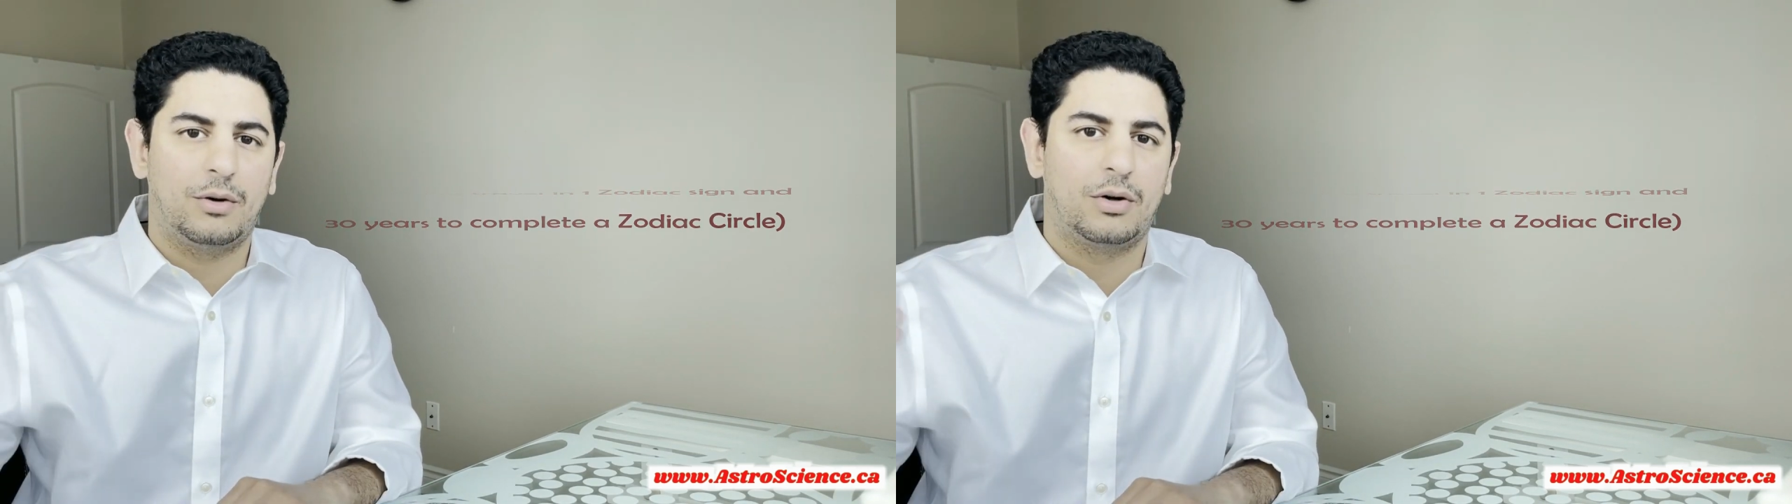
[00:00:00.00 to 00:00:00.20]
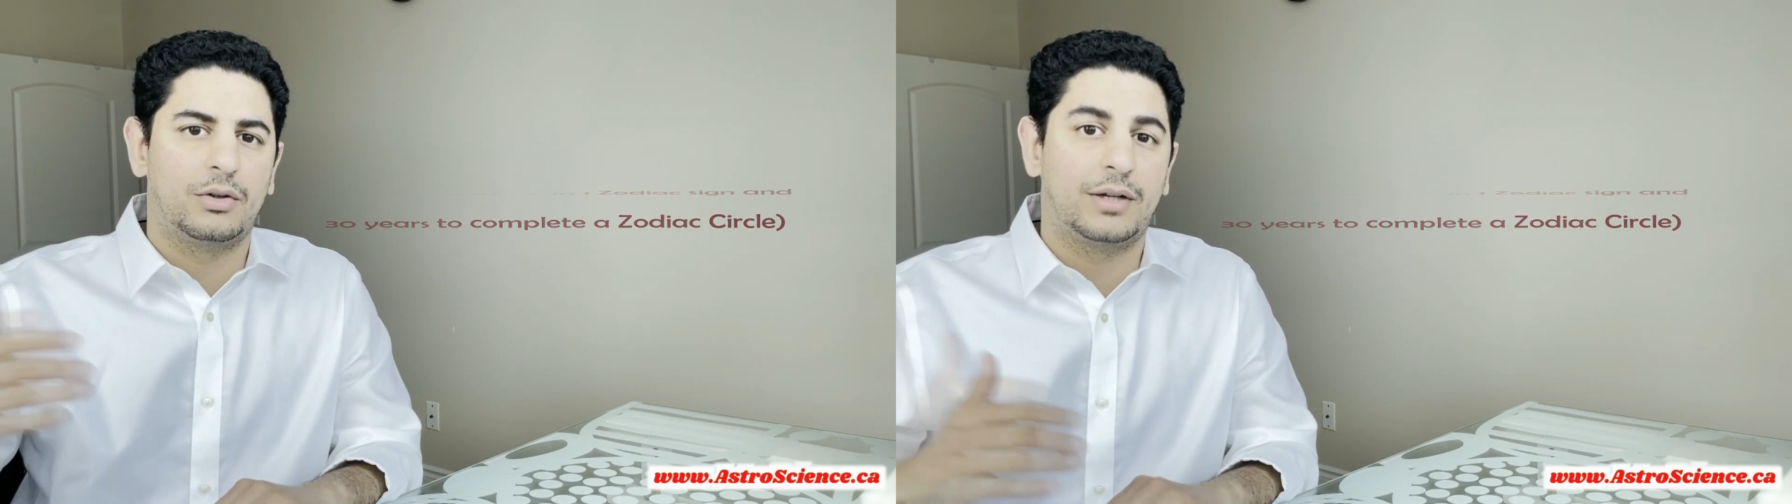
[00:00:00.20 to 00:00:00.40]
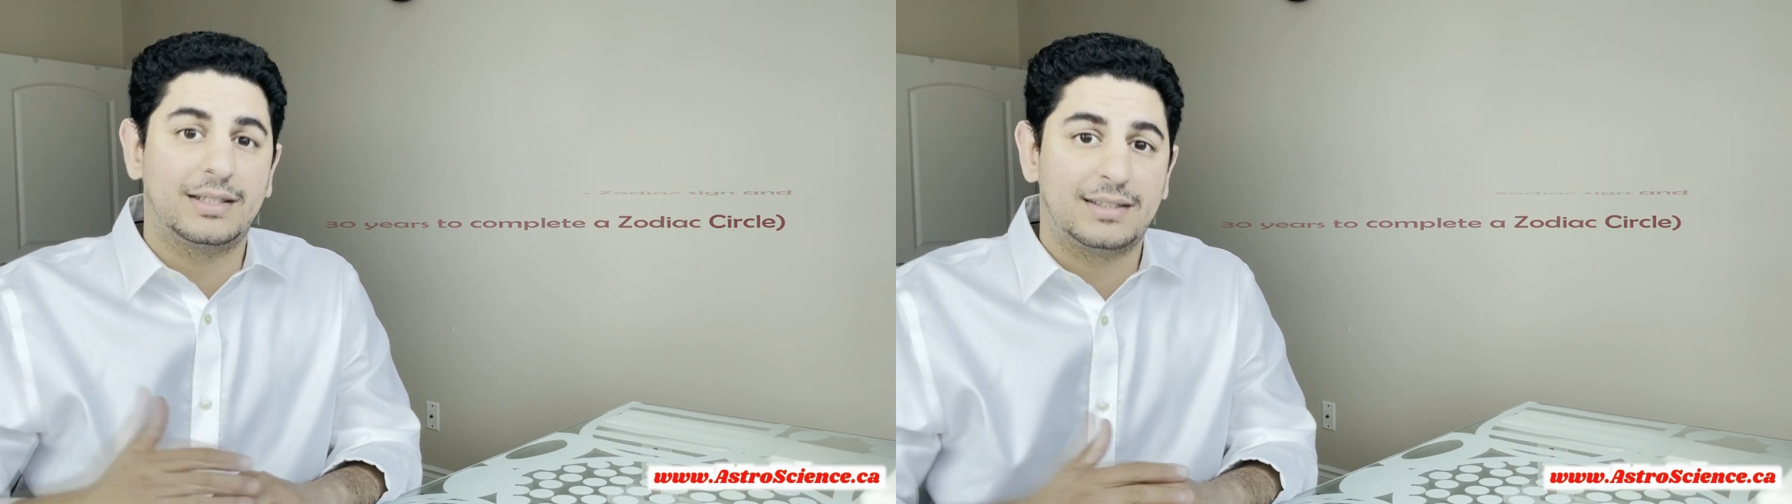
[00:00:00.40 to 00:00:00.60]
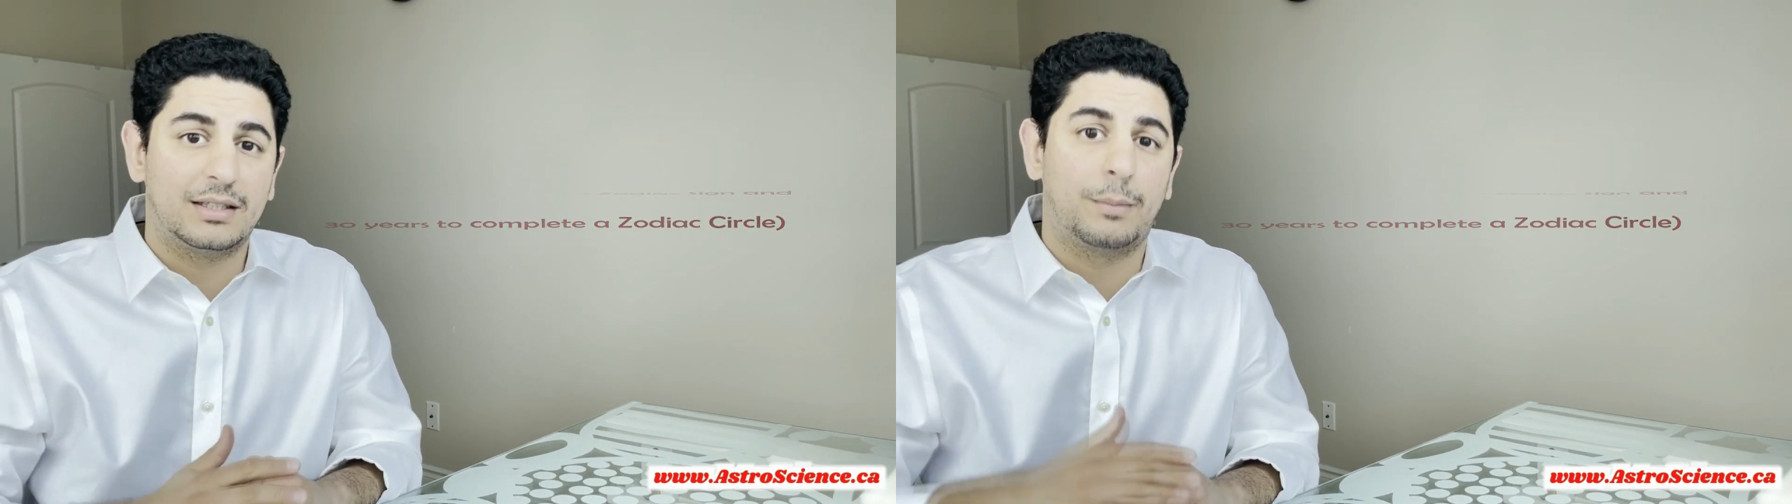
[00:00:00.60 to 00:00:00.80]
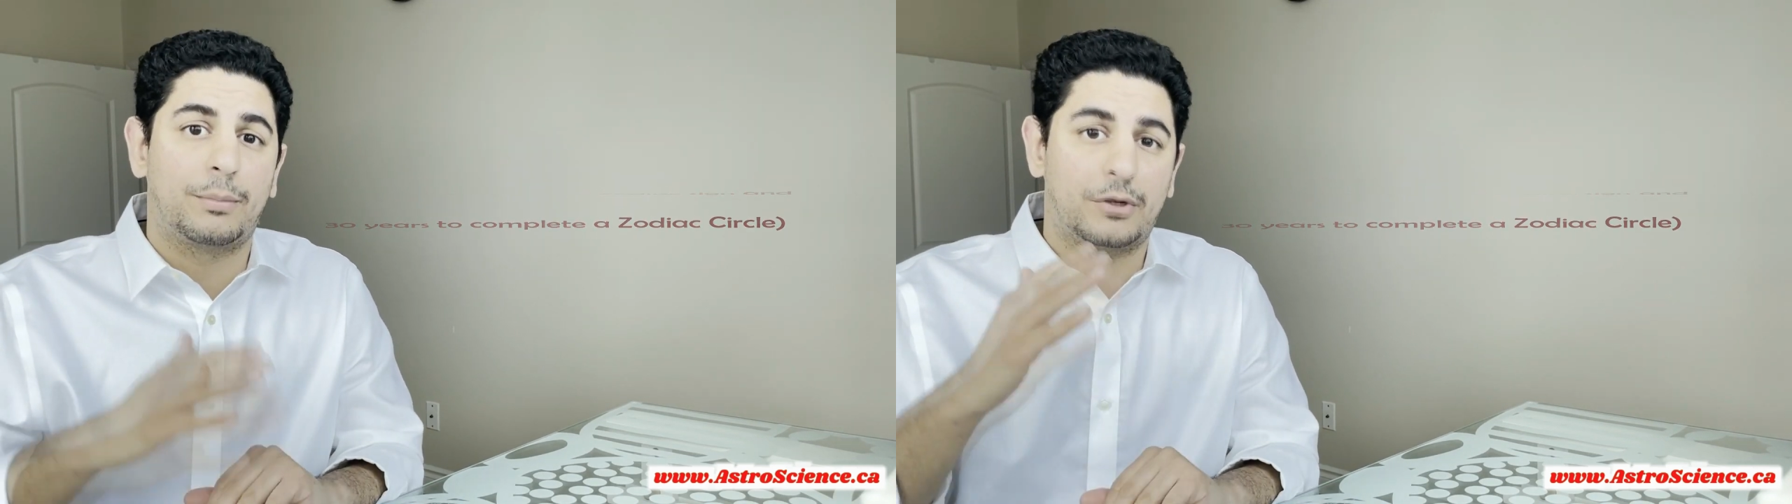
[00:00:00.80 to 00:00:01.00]
or you can say
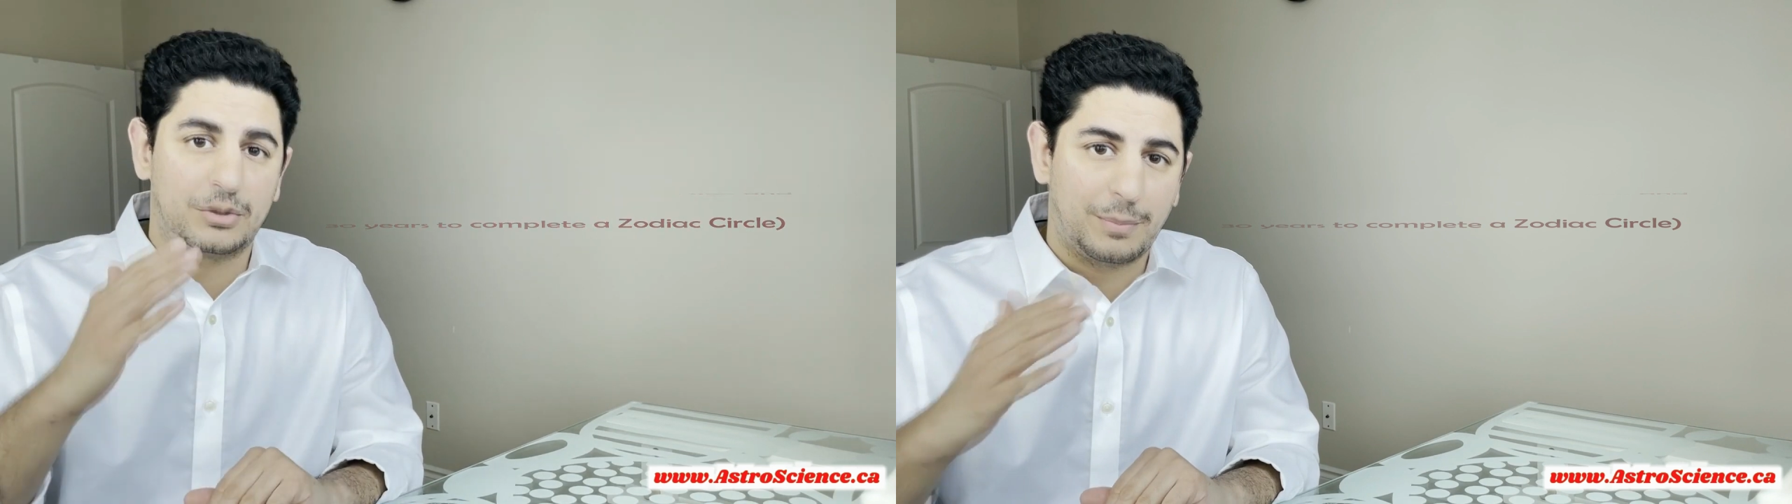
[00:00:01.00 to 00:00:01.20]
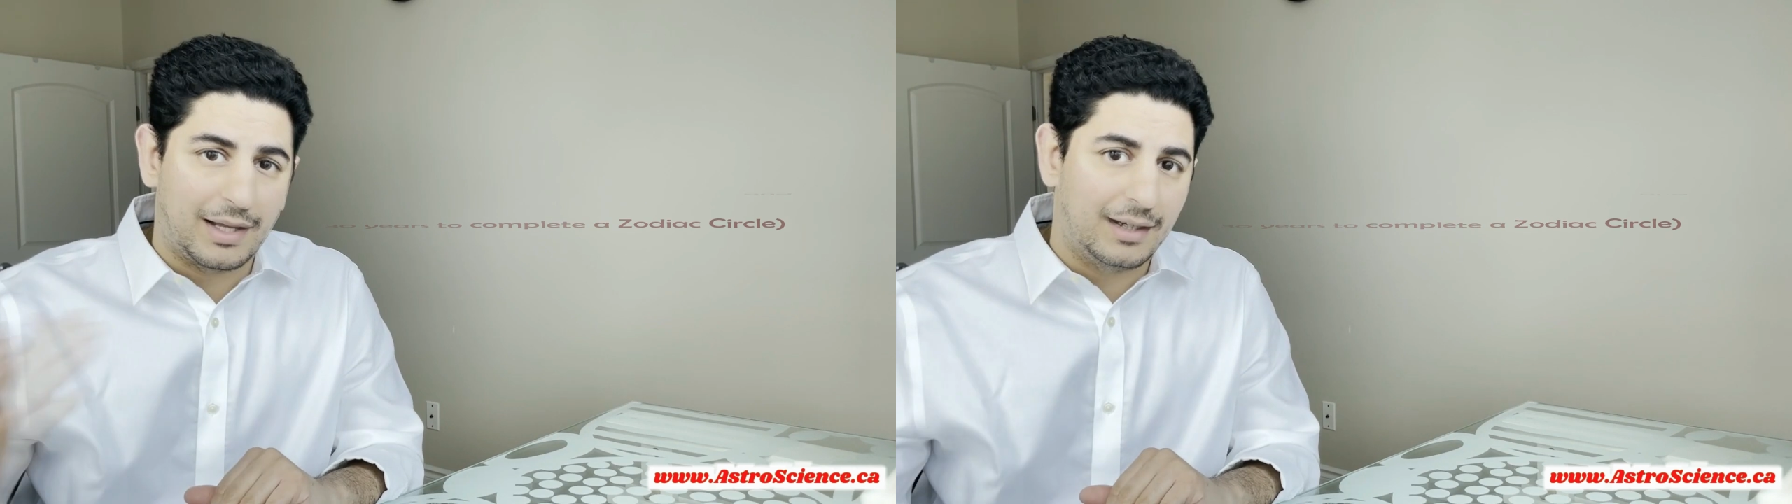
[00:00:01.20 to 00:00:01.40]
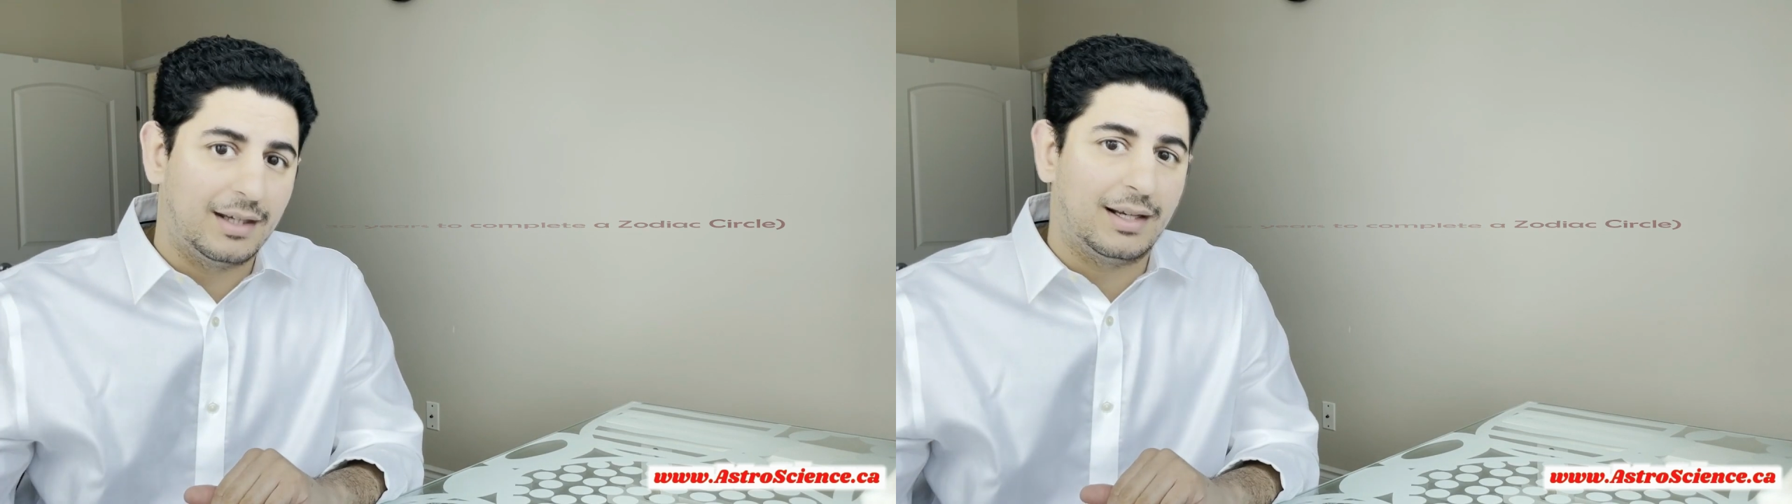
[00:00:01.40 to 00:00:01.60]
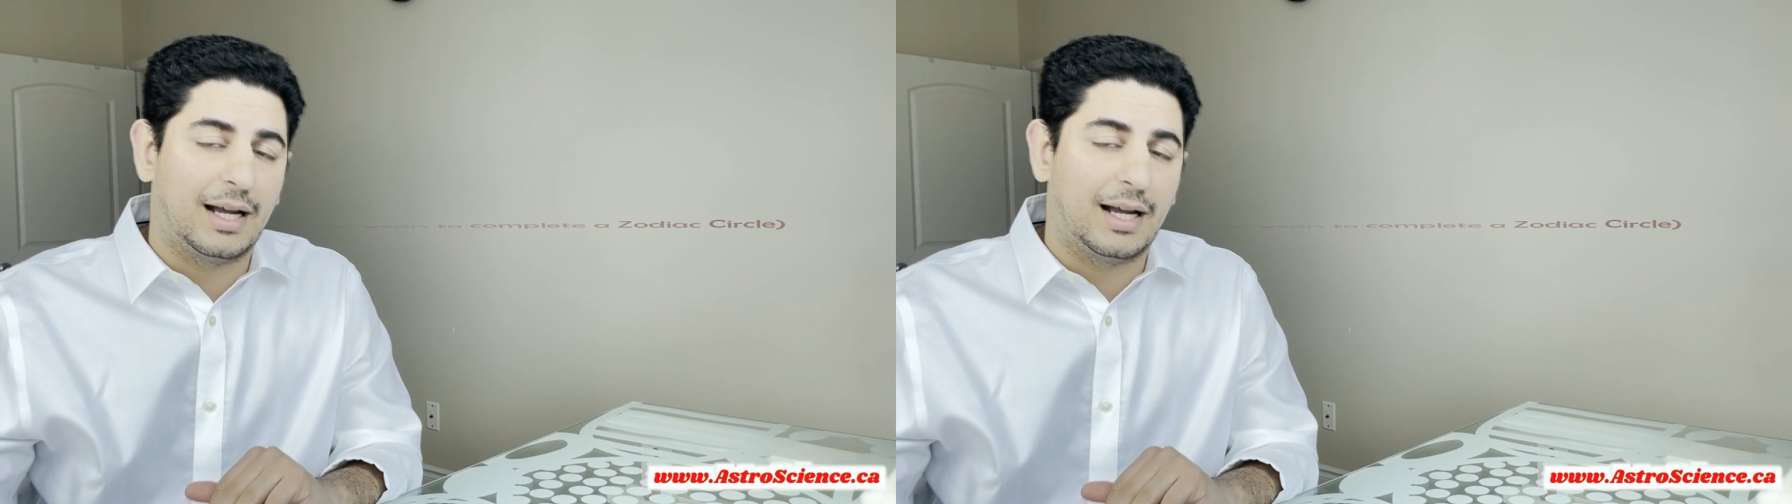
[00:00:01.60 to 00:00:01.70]
the prosperity